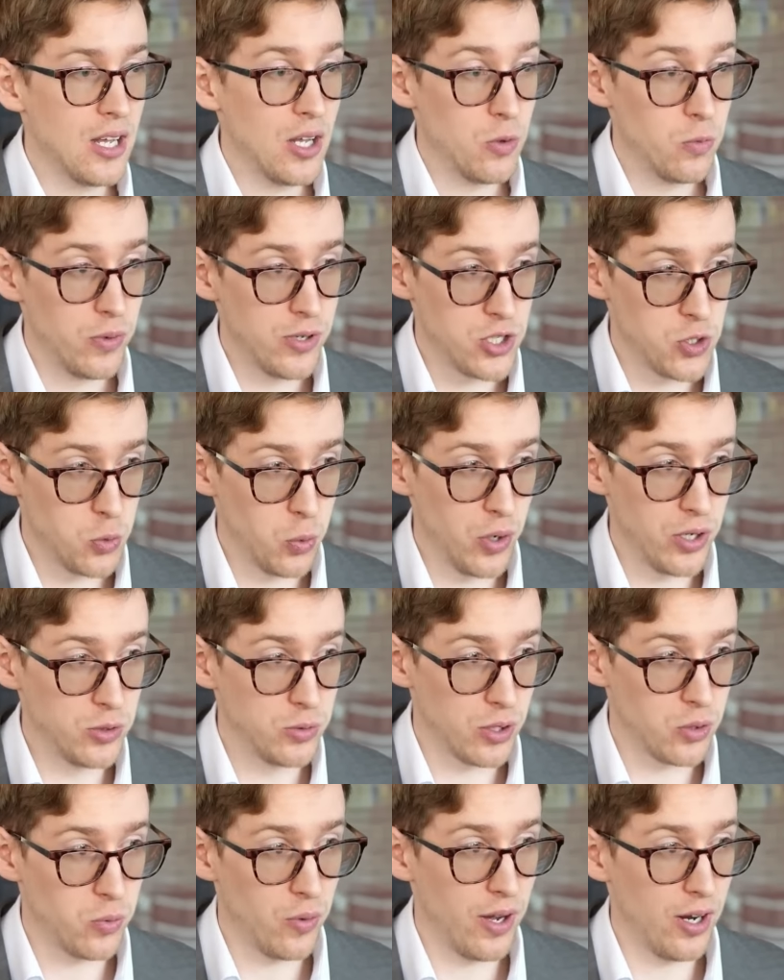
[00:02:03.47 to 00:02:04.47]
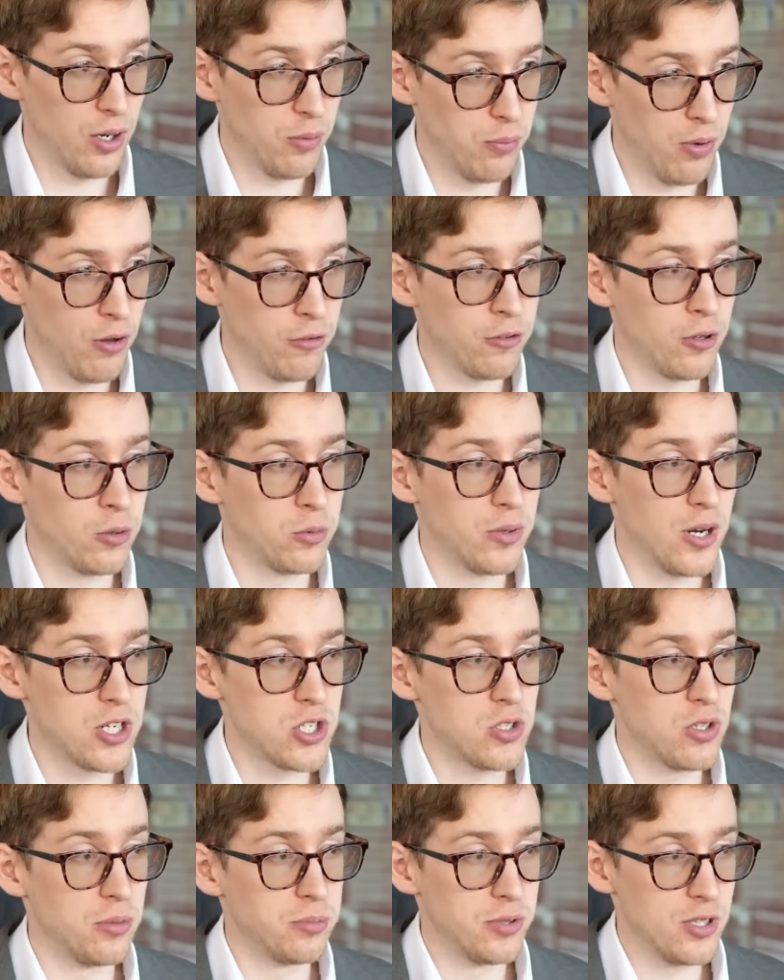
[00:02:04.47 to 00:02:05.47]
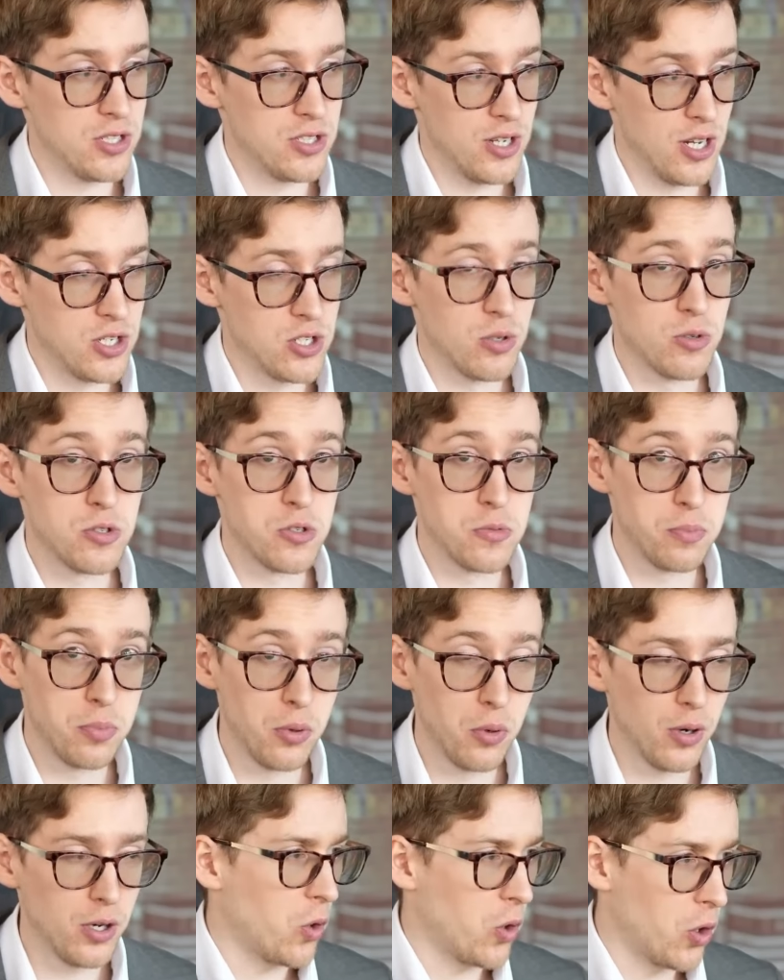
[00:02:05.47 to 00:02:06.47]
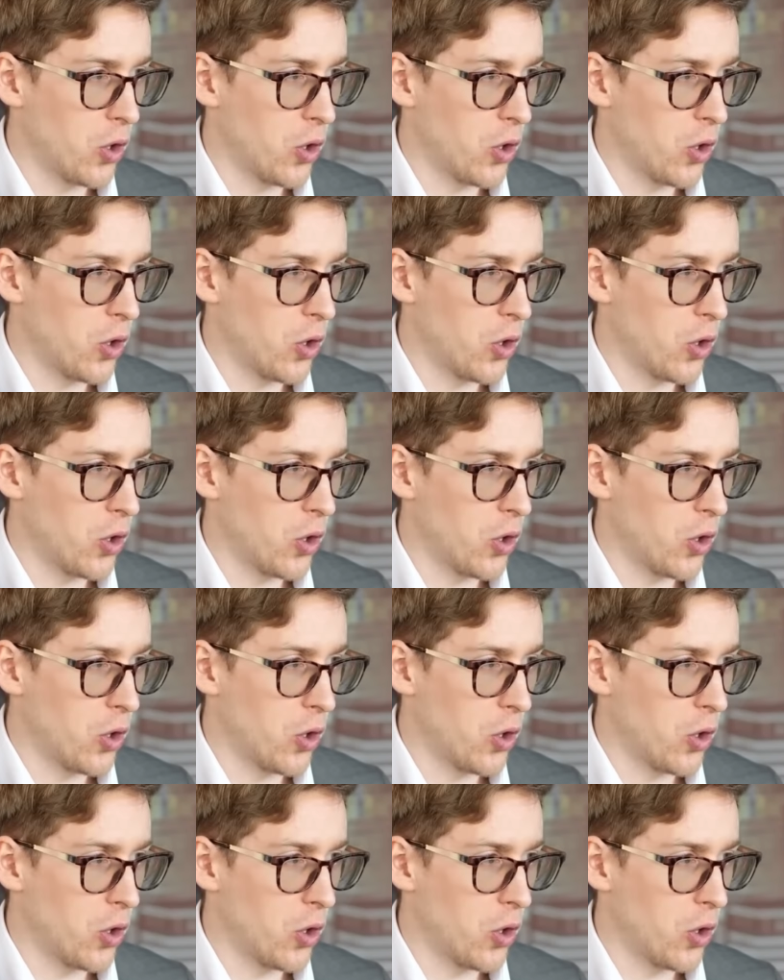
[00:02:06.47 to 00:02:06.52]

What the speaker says: which would require both congressional and presidential support,